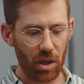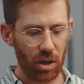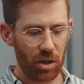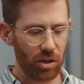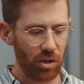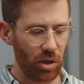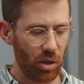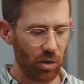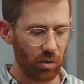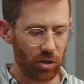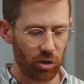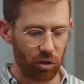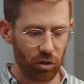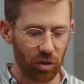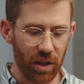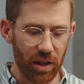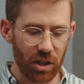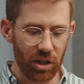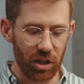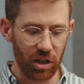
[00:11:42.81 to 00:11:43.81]
So
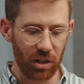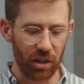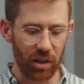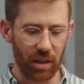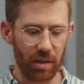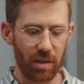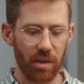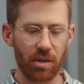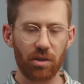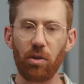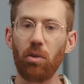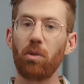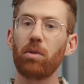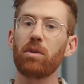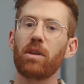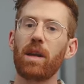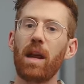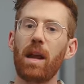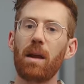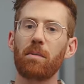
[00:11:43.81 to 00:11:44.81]
traditionally, these
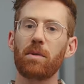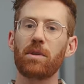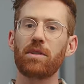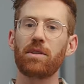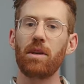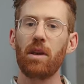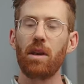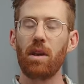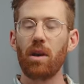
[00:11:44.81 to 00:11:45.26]
older cameras